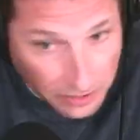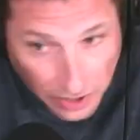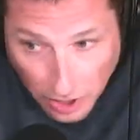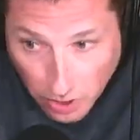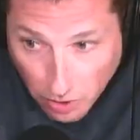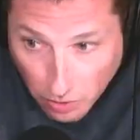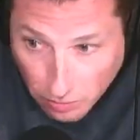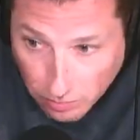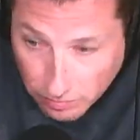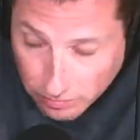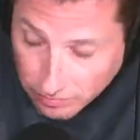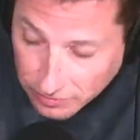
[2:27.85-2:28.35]
you
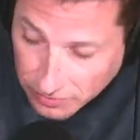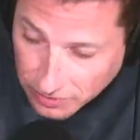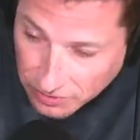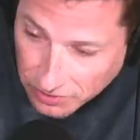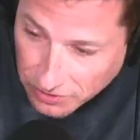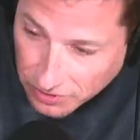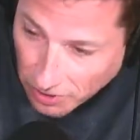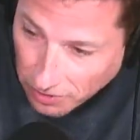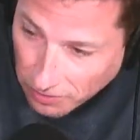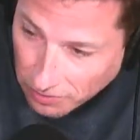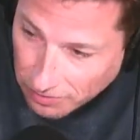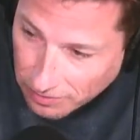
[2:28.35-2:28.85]
know,
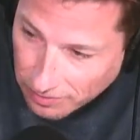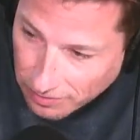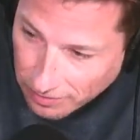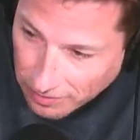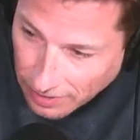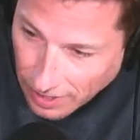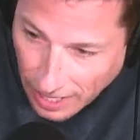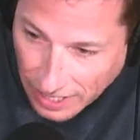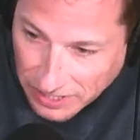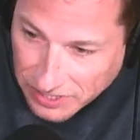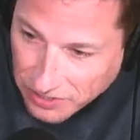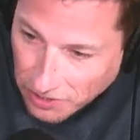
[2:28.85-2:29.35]

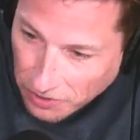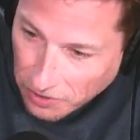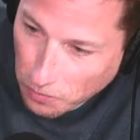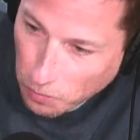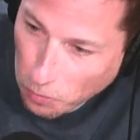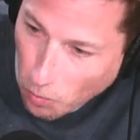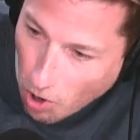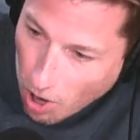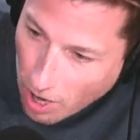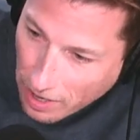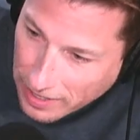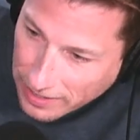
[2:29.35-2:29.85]
I started
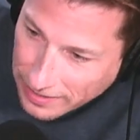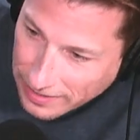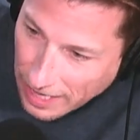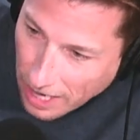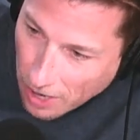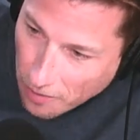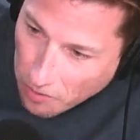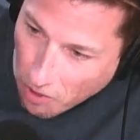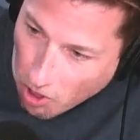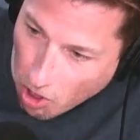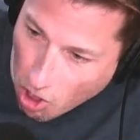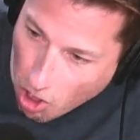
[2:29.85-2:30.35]
walking
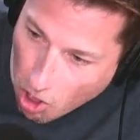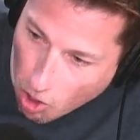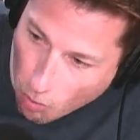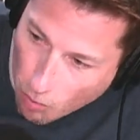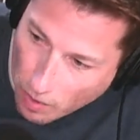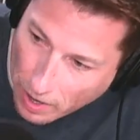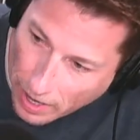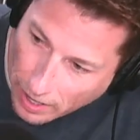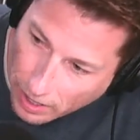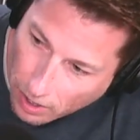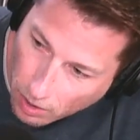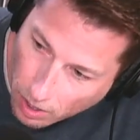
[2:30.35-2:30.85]
down the
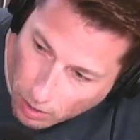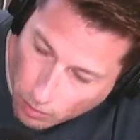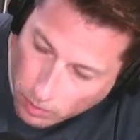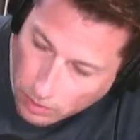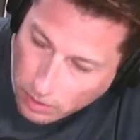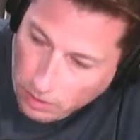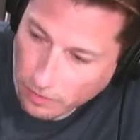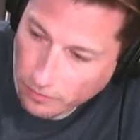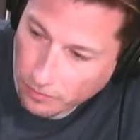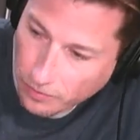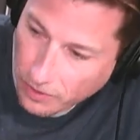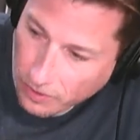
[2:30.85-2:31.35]
hallway. I go, I
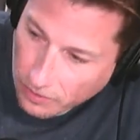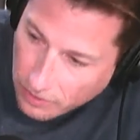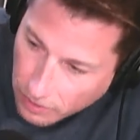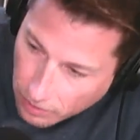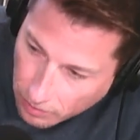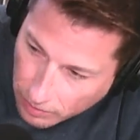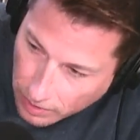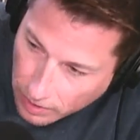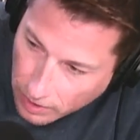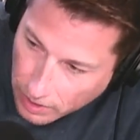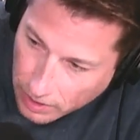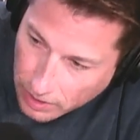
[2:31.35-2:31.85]
wonder if they're
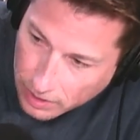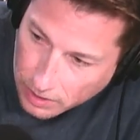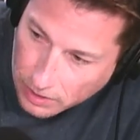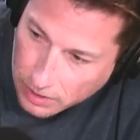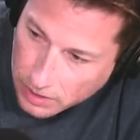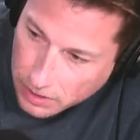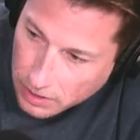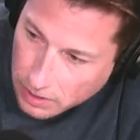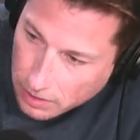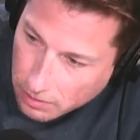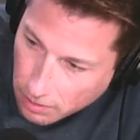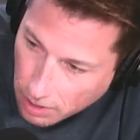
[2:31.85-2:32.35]
doing any good
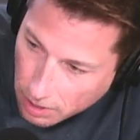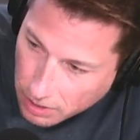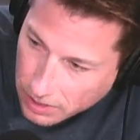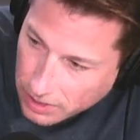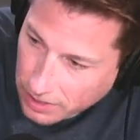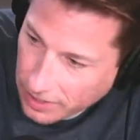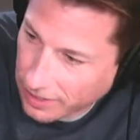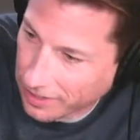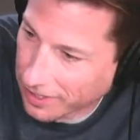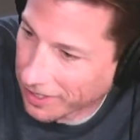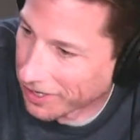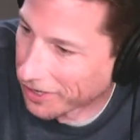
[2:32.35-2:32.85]

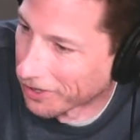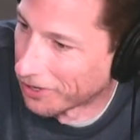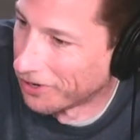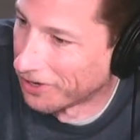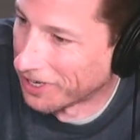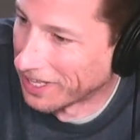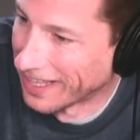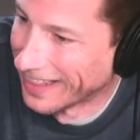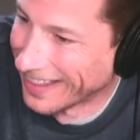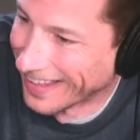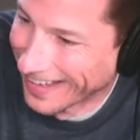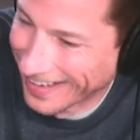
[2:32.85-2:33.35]
construction today or
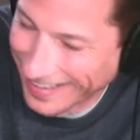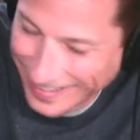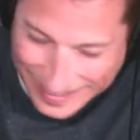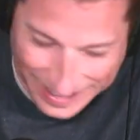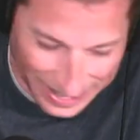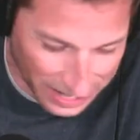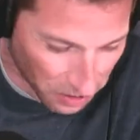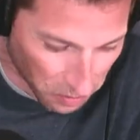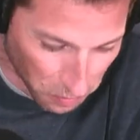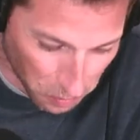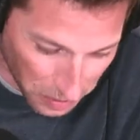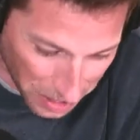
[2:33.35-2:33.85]
anything. And
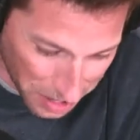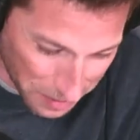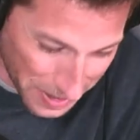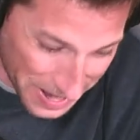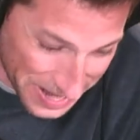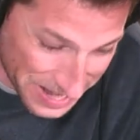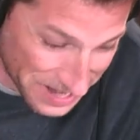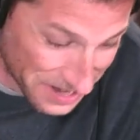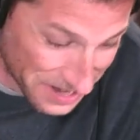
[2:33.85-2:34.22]
then I go, what am I